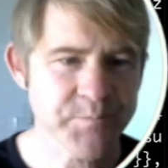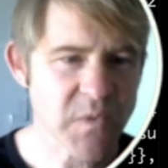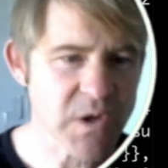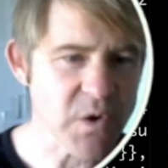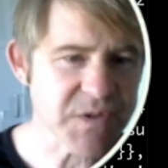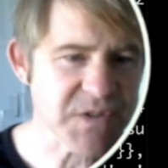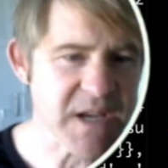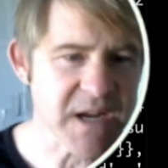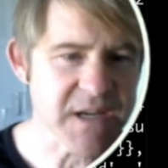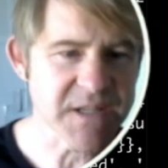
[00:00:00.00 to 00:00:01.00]
You can
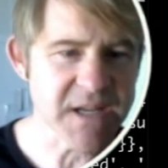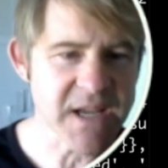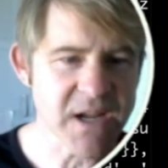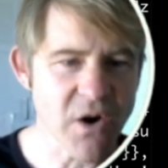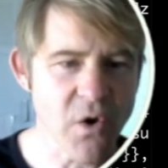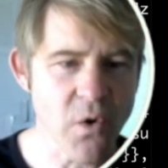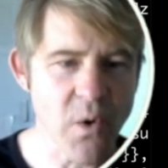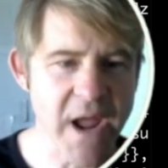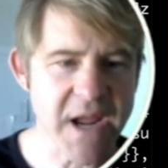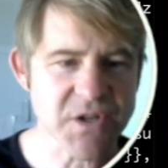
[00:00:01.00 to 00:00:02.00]
see
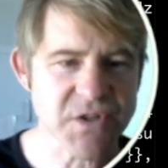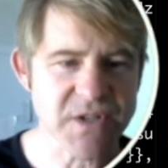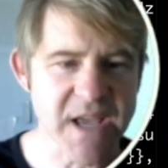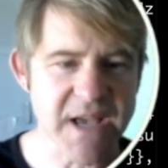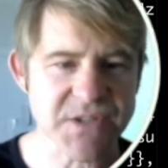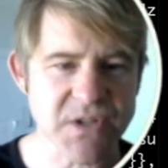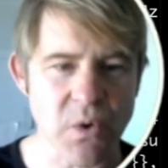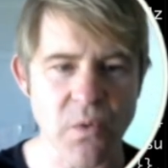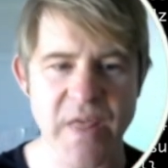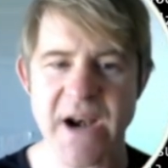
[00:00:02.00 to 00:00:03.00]
DOHCS.
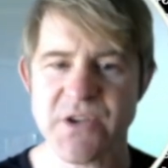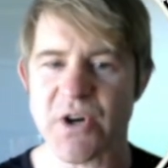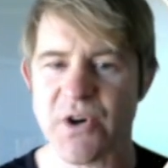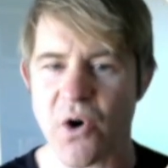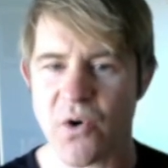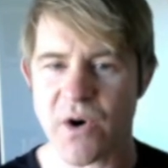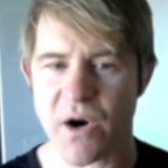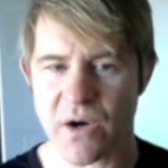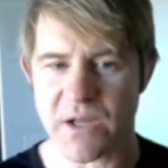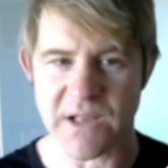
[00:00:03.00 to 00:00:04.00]
So that is our node
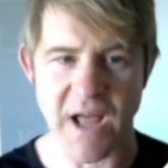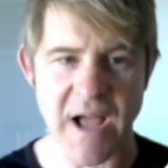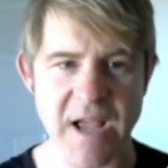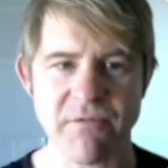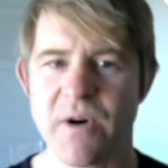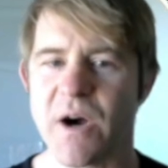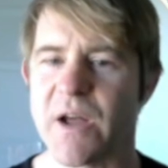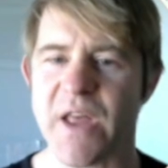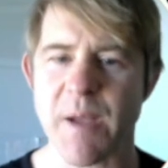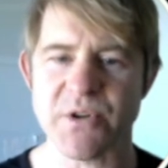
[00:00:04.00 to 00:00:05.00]
live on
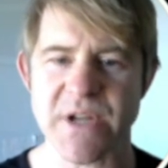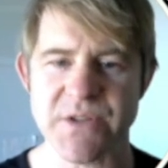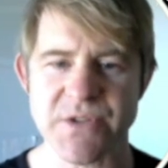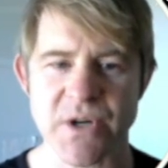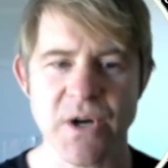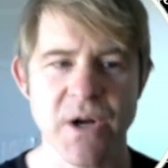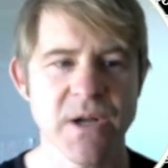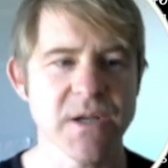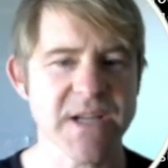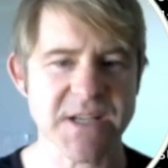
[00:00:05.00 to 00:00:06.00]
the Hypertensor
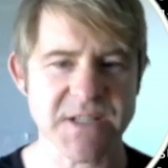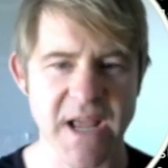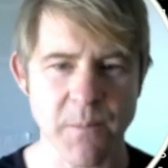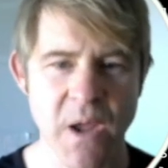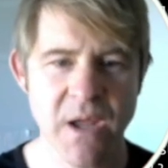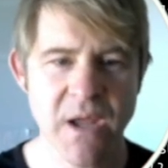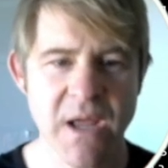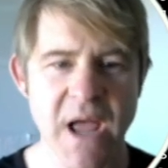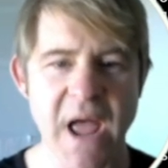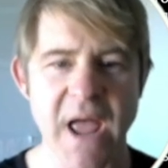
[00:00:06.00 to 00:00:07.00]
testnet.
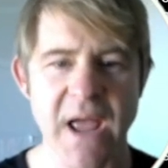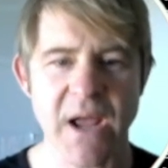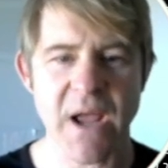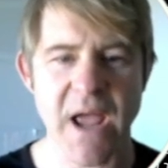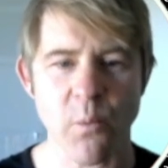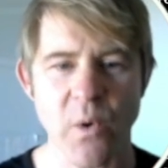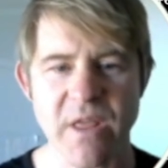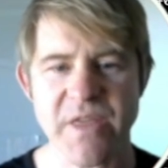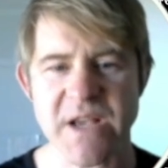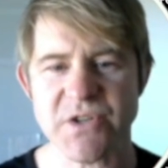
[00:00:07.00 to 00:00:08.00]
And one of
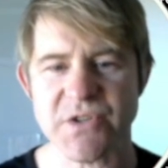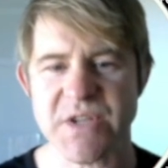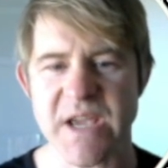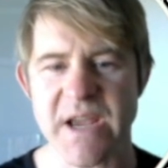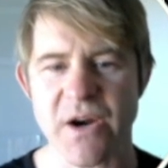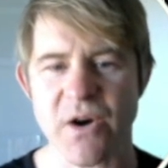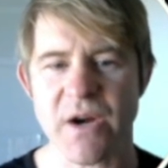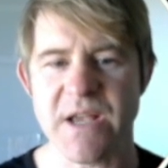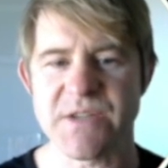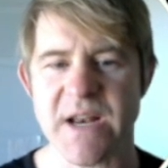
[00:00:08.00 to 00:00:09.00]
the things you'll see here
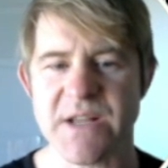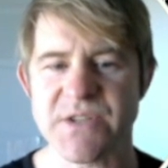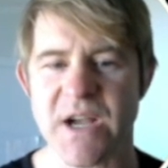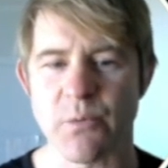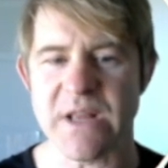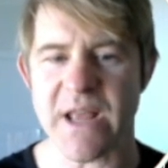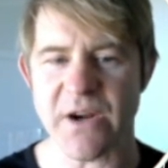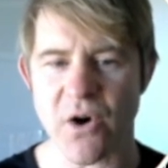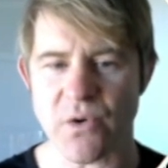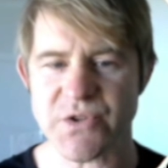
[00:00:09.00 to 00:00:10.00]
is that it's a relay
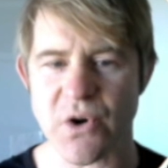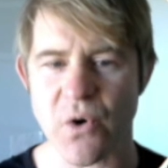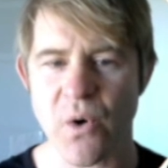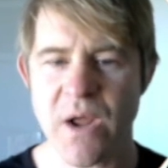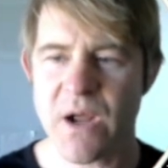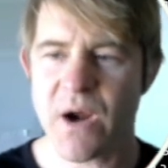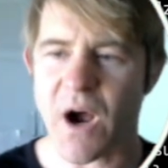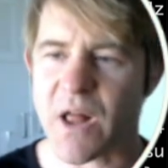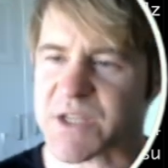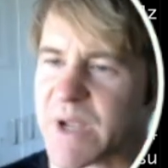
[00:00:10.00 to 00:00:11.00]
node. So
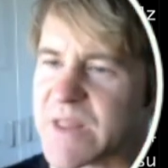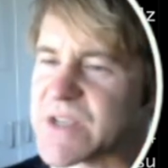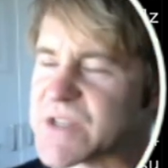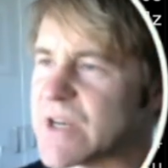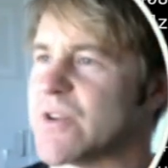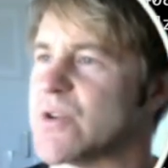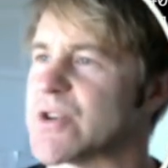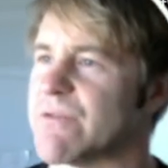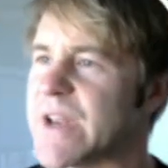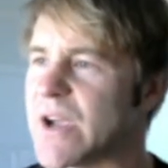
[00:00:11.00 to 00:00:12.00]
I'll explain this in a
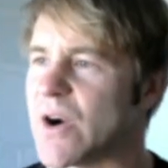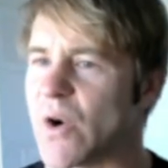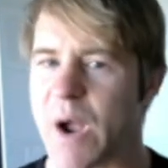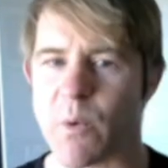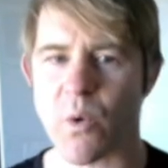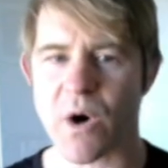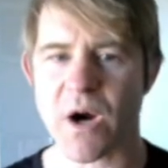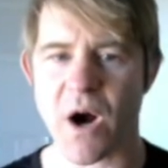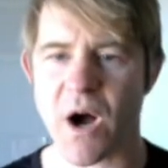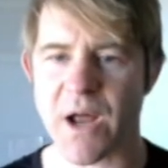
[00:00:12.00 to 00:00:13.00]
future video, and we'll
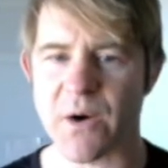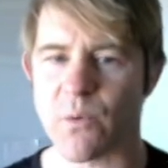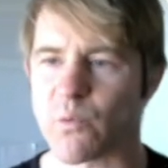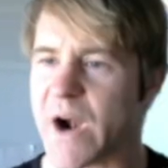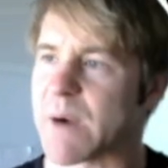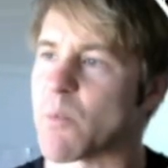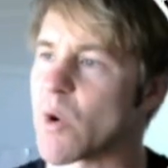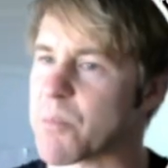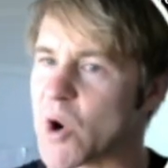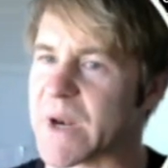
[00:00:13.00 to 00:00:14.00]
work on running a more
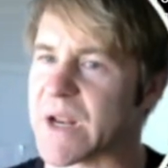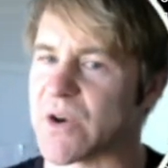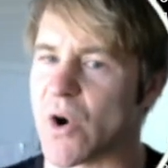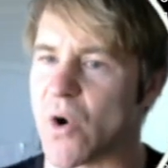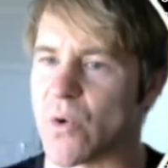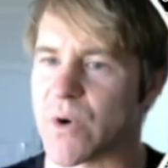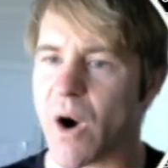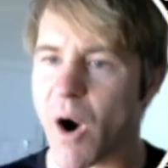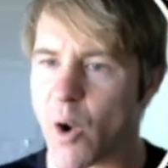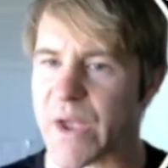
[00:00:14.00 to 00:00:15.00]
permanent node
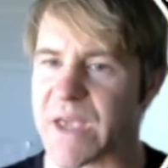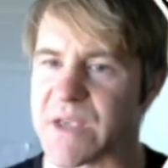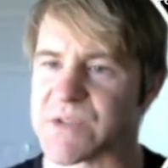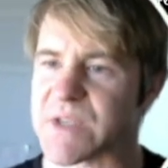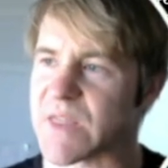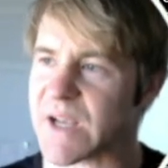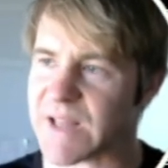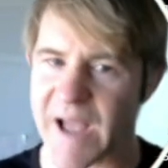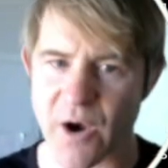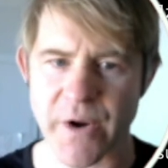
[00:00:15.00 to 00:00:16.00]
always in the
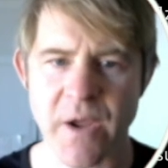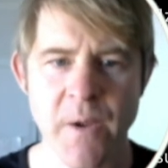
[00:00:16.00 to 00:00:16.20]
cloud.